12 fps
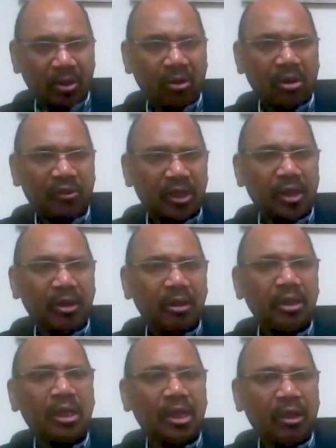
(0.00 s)
on the
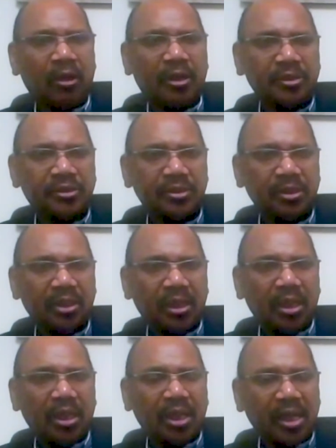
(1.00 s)
learning loss,
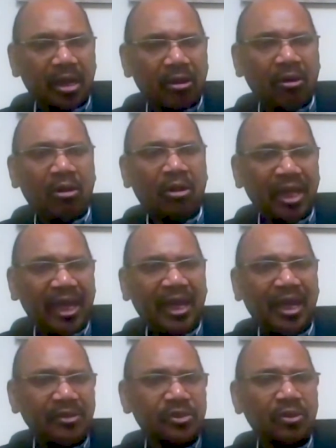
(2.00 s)
get all
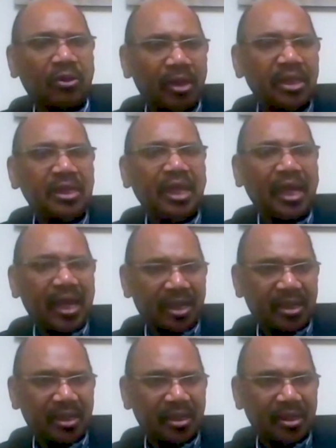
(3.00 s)
hands on
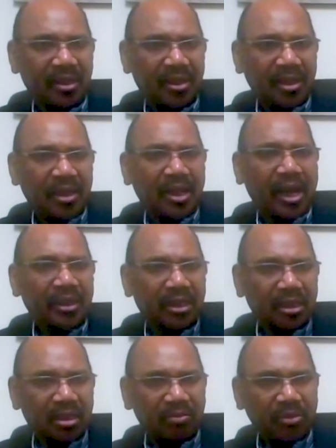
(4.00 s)
deck,
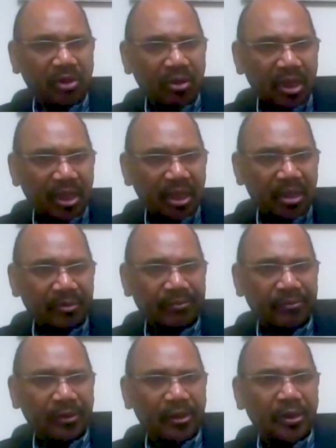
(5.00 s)
the community,
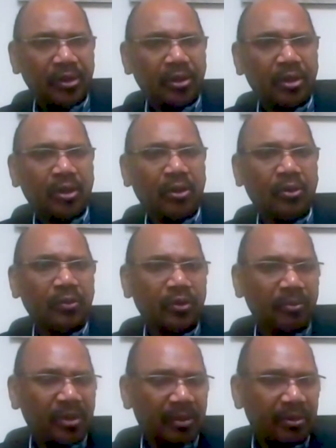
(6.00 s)

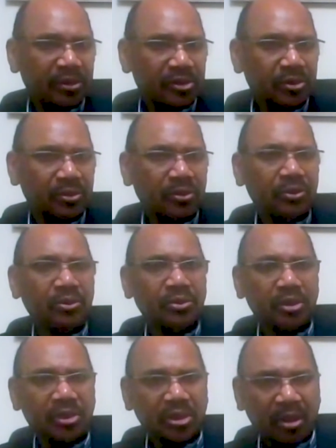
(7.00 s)
the public
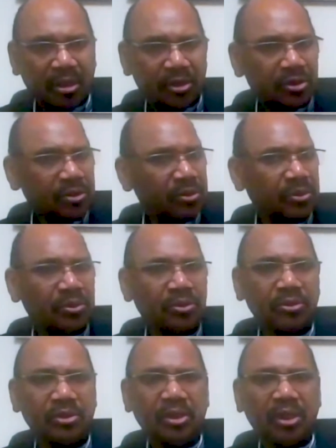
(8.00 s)
schools, the charter
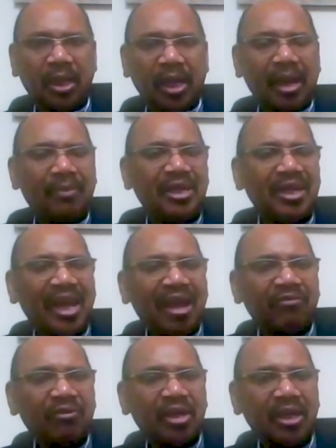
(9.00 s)
schools. I mean,
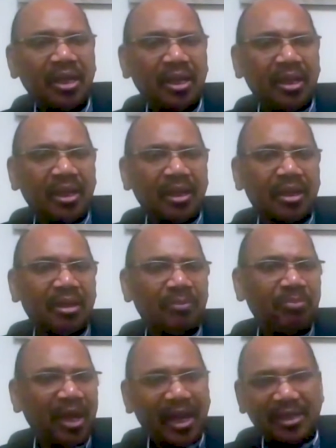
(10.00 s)
every
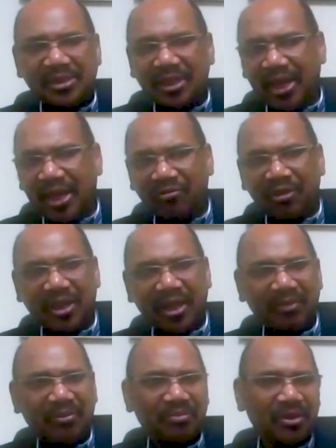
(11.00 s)
capacity, every
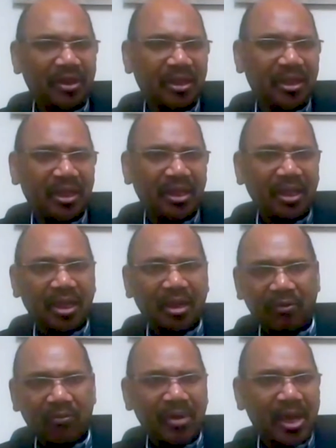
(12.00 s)
capability
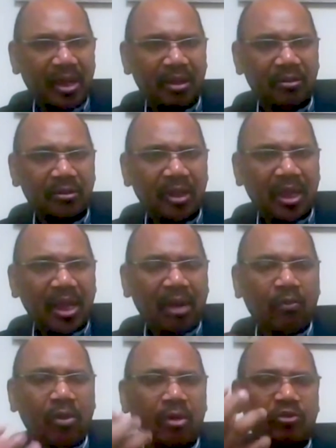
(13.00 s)
around.
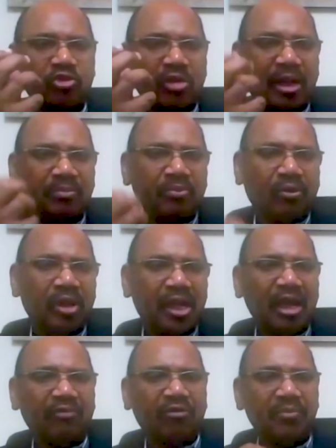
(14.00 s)
I want to try and
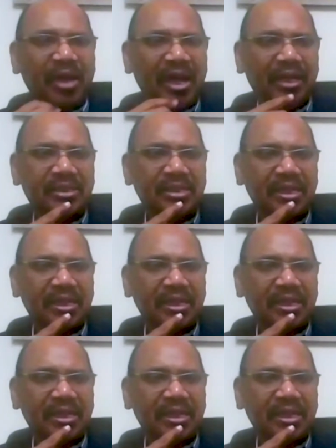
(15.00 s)
bring everybody